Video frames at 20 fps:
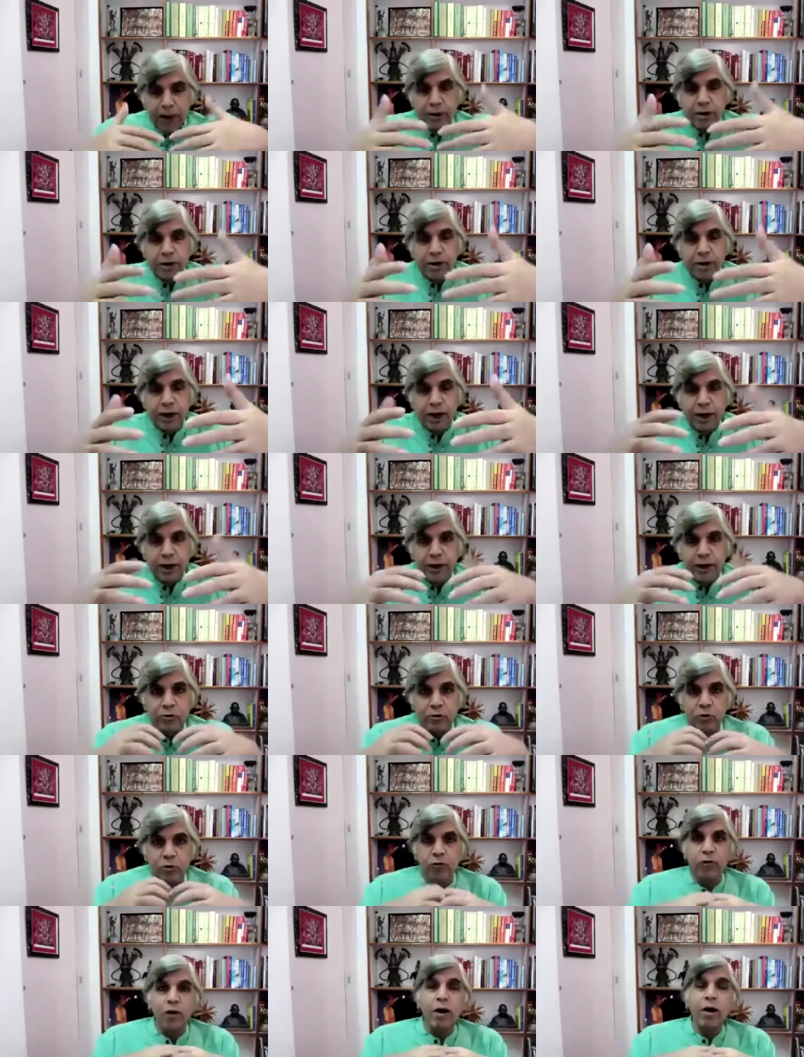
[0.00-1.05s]
undertaken
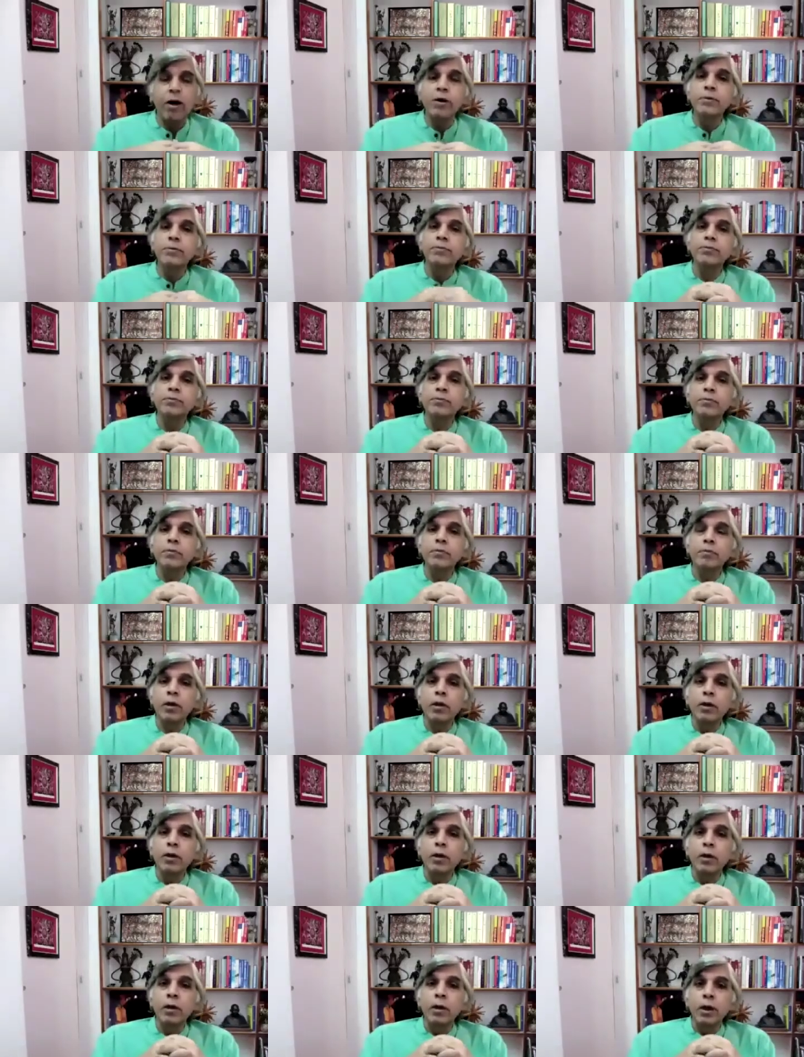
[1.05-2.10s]
so far,
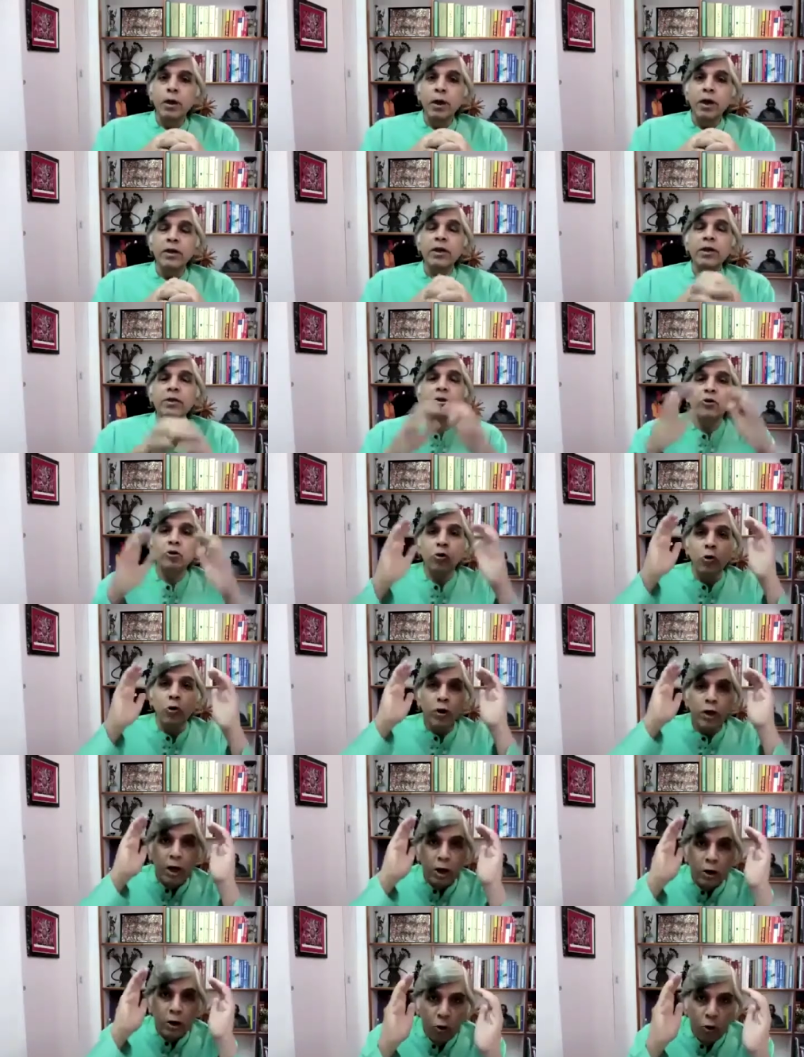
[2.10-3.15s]
it has shown
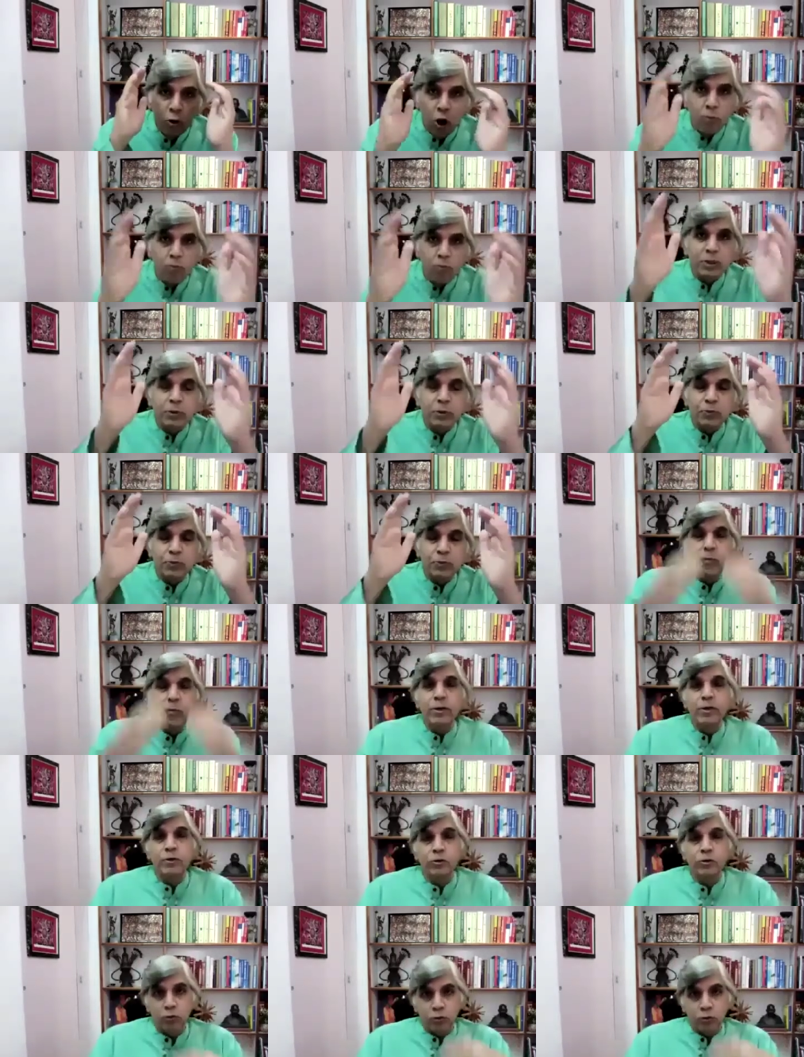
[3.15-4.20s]
enormous
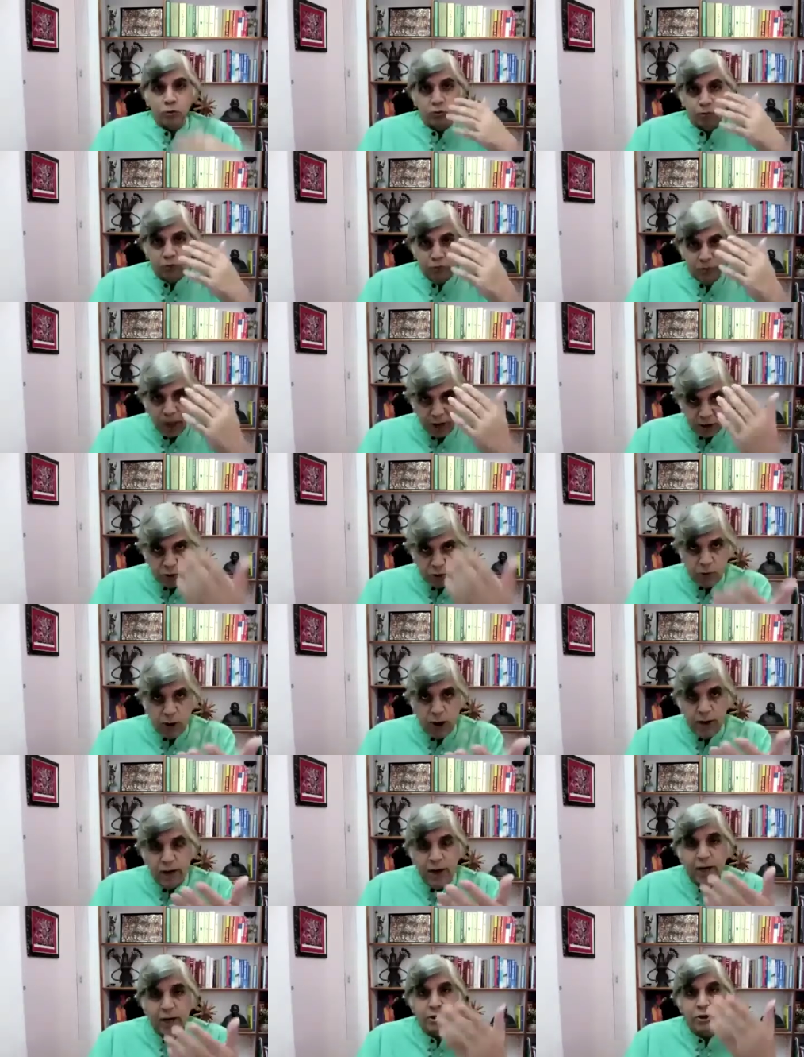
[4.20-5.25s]
promise. That's
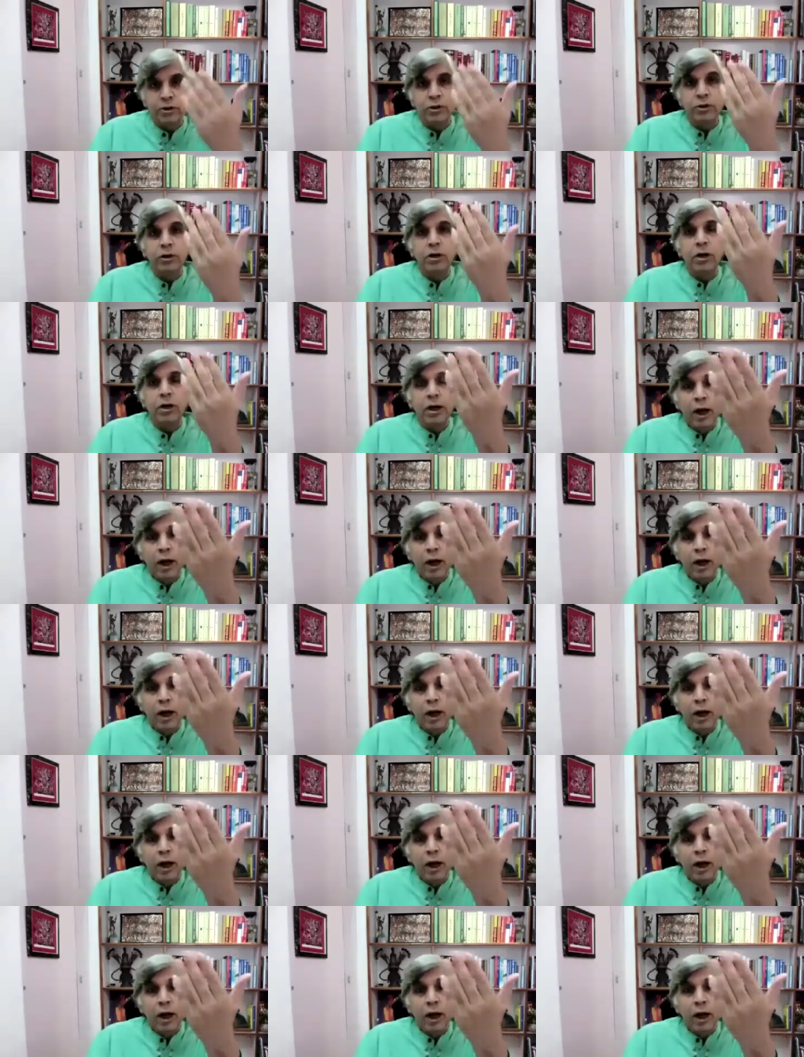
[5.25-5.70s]
why Nature